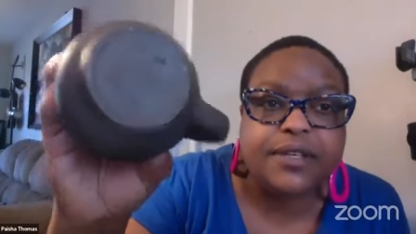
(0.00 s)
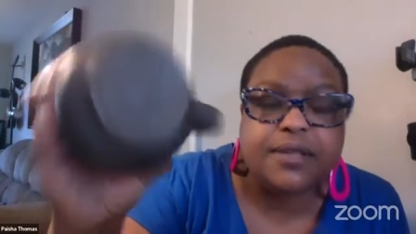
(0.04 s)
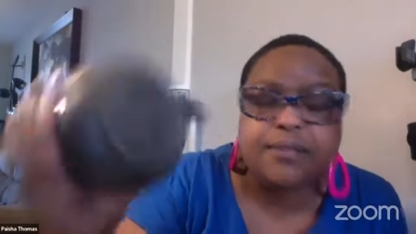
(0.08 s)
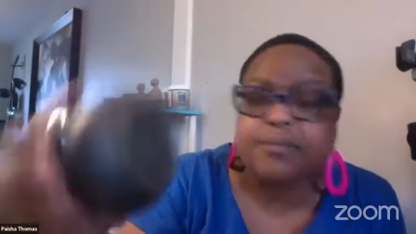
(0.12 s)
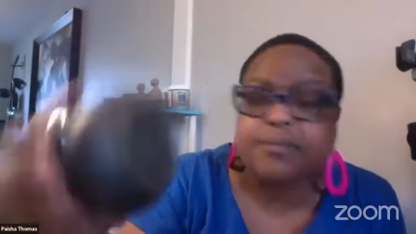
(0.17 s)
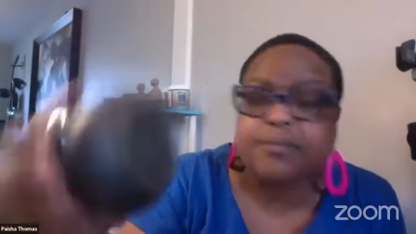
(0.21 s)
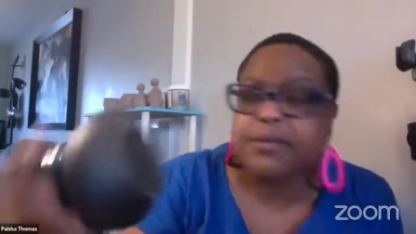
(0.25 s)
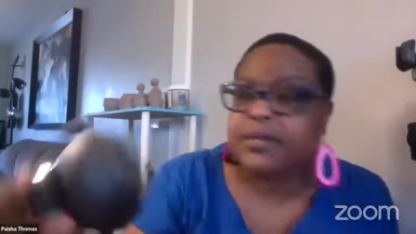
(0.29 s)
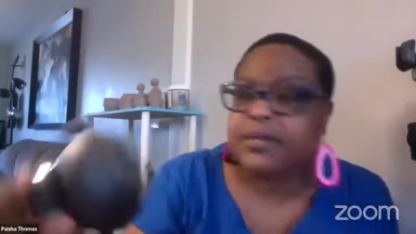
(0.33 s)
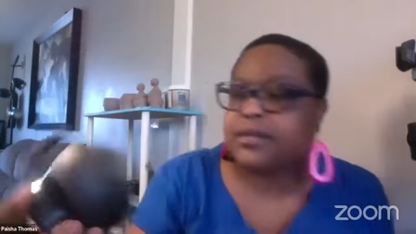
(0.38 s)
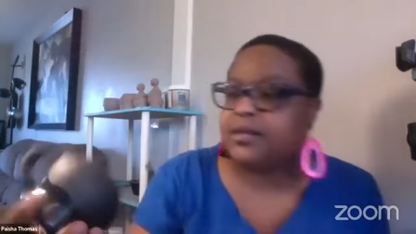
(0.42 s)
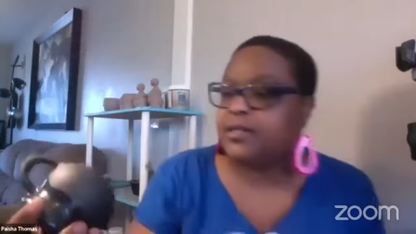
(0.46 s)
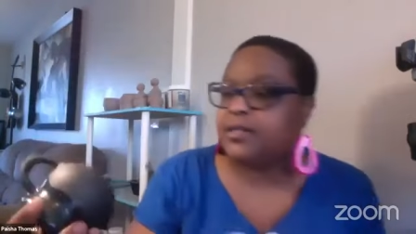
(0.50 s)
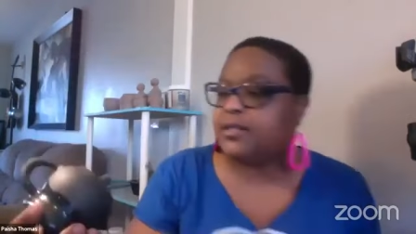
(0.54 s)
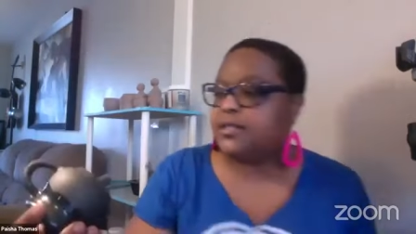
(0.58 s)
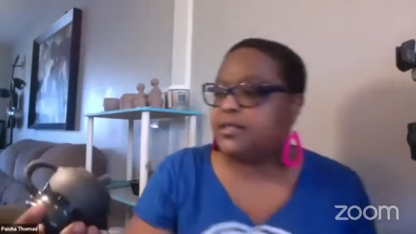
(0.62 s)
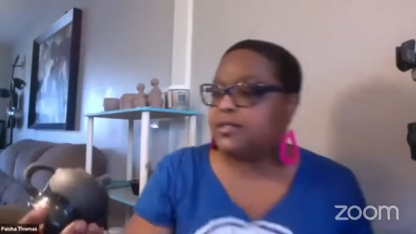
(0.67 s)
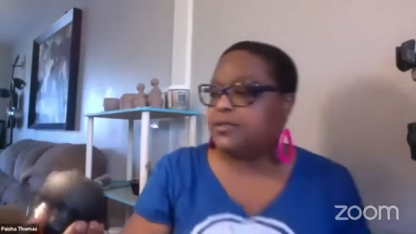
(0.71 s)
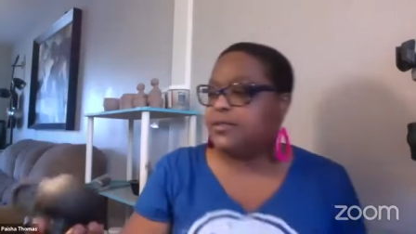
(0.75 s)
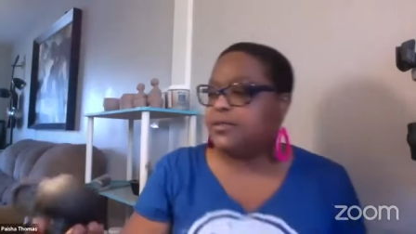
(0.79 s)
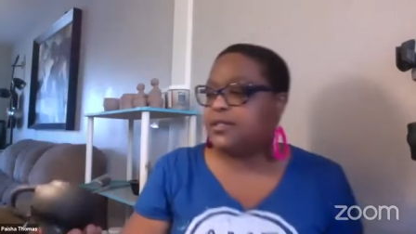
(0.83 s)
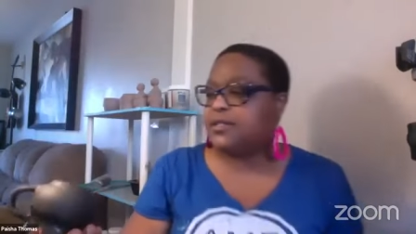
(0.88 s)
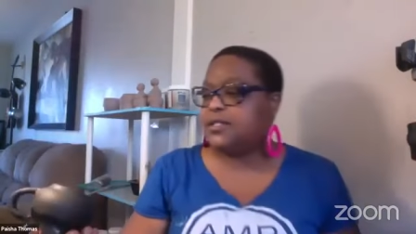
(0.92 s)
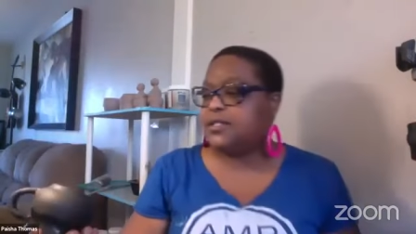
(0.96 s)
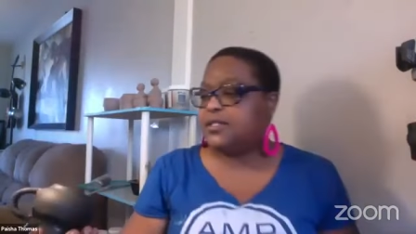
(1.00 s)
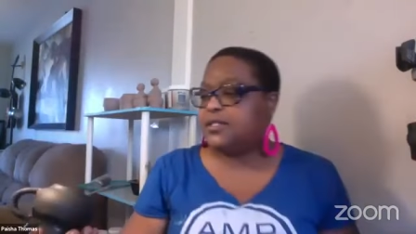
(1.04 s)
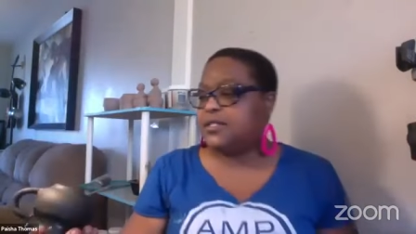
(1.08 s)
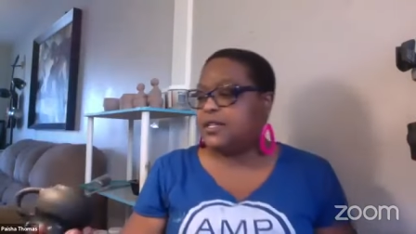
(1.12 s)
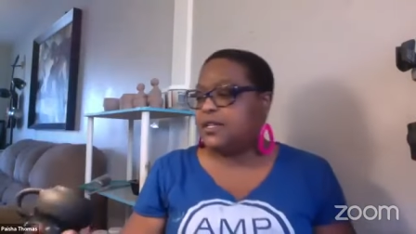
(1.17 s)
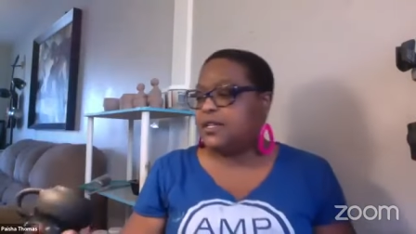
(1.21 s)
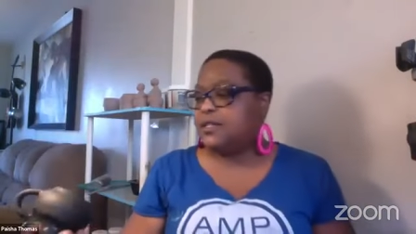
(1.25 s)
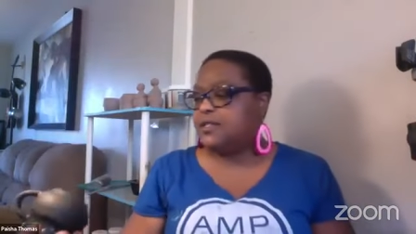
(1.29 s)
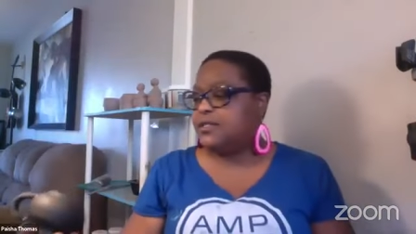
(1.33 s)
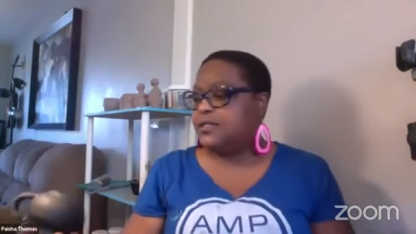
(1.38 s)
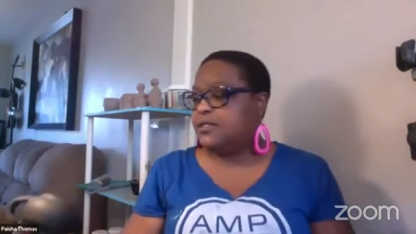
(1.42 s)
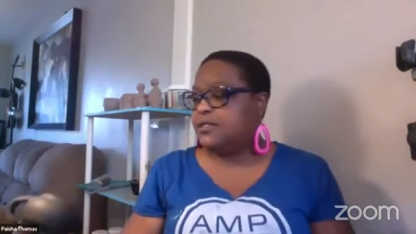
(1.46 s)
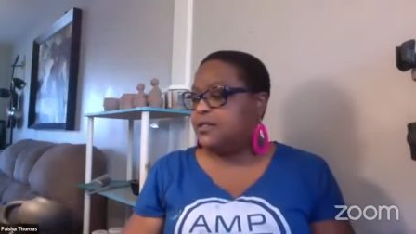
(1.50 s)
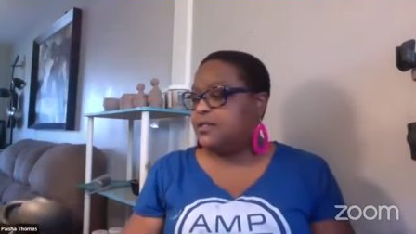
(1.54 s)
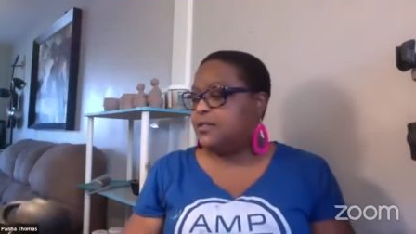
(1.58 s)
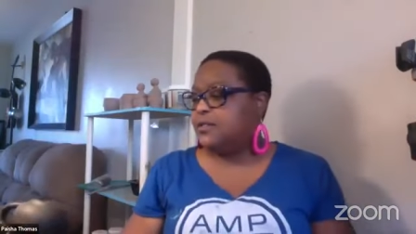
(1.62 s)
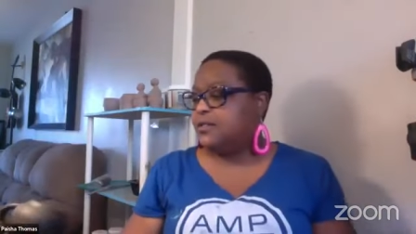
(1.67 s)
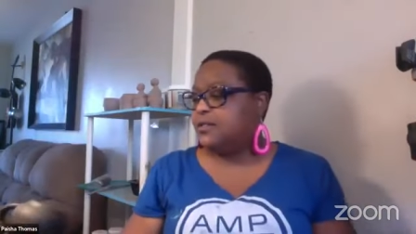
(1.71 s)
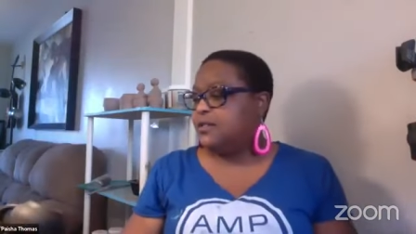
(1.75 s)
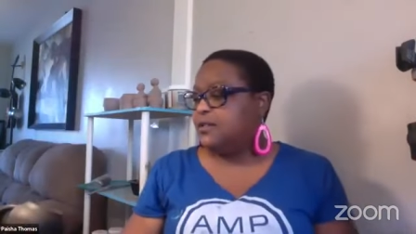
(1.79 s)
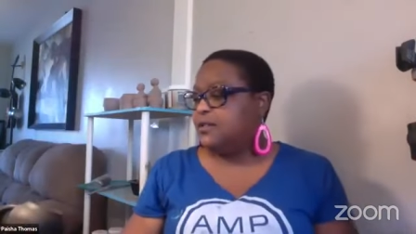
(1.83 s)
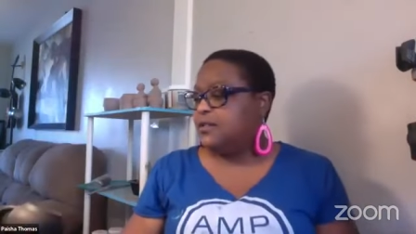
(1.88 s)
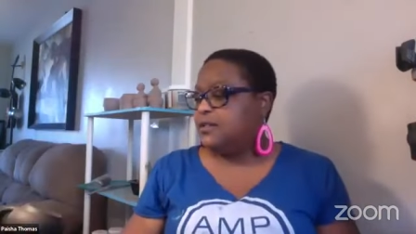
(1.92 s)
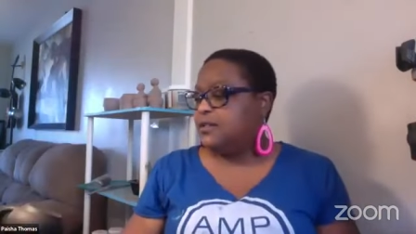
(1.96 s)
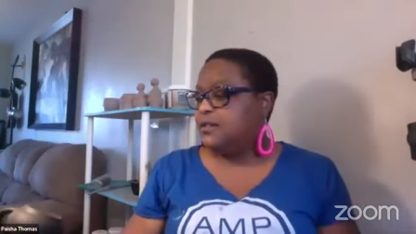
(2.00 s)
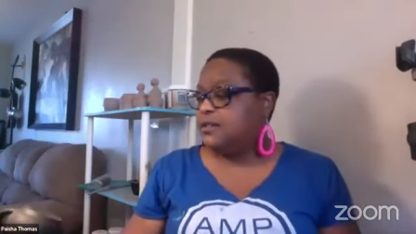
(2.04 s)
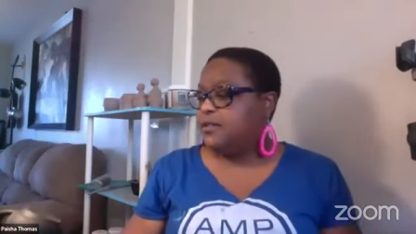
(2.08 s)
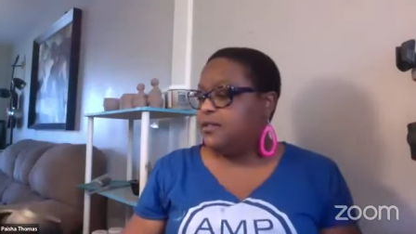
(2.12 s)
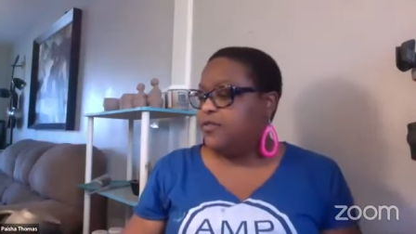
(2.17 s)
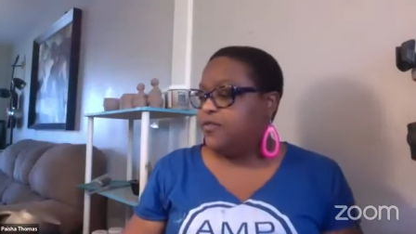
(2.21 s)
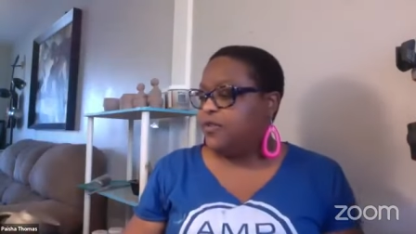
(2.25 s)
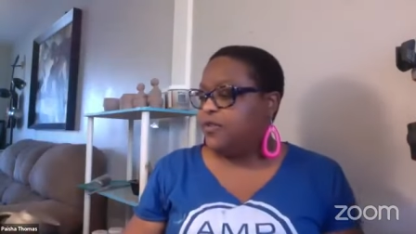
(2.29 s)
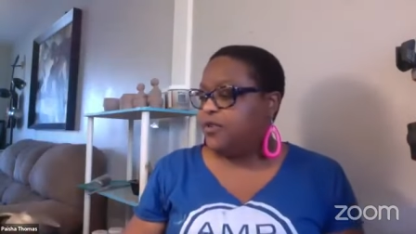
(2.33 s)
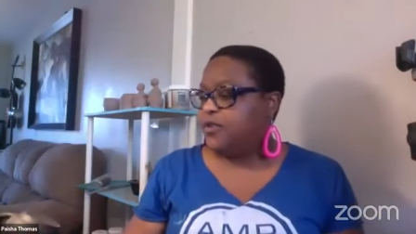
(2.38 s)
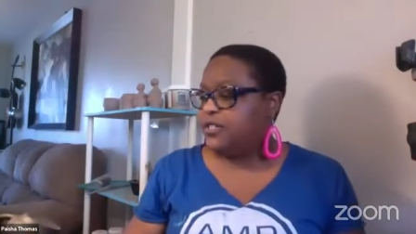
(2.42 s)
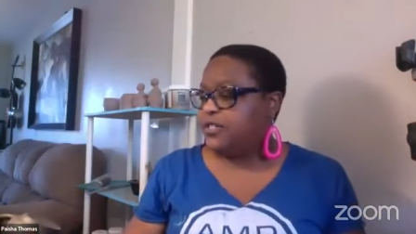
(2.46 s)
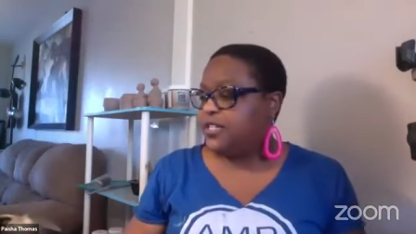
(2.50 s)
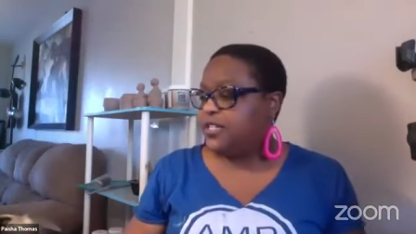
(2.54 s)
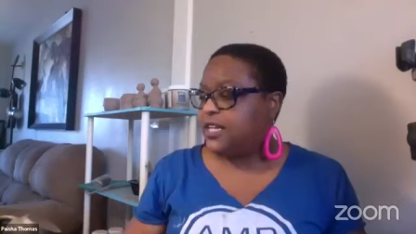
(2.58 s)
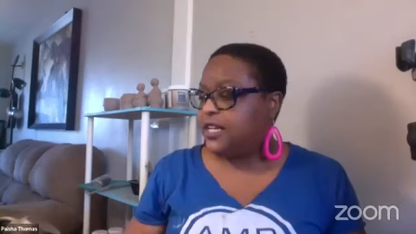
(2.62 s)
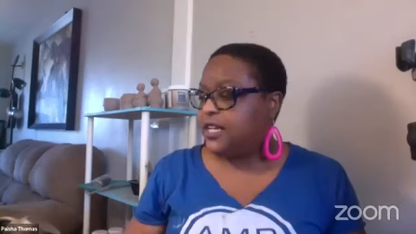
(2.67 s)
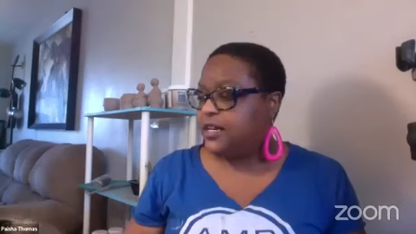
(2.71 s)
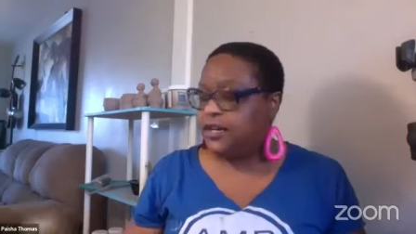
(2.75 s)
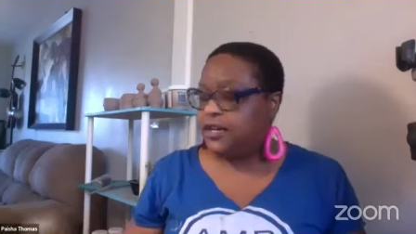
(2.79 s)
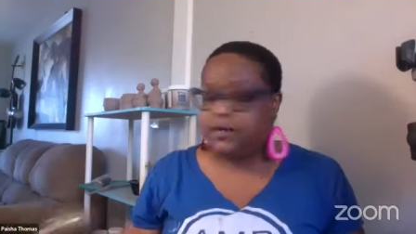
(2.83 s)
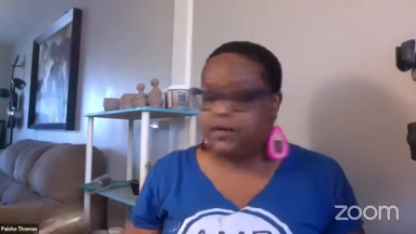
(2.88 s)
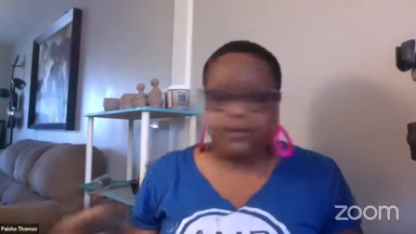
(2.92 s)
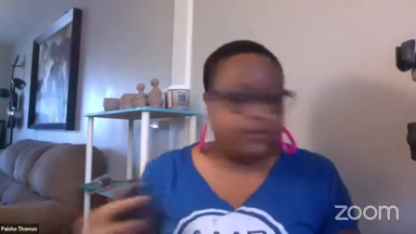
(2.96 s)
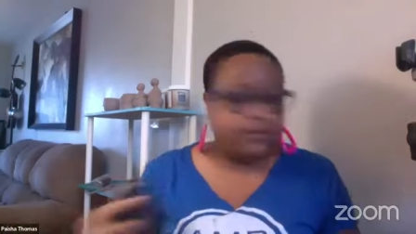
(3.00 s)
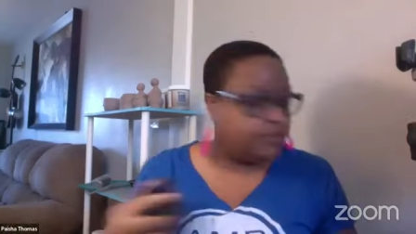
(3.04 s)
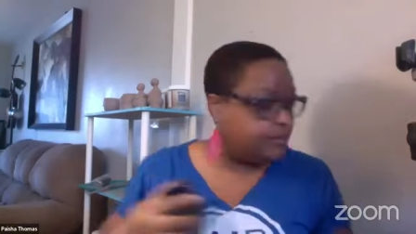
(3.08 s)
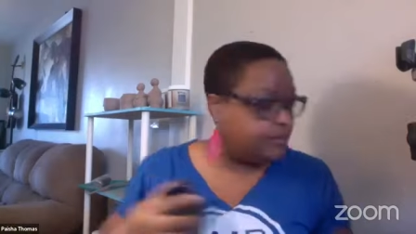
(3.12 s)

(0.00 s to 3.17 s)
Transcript: but on this one it says for Ted.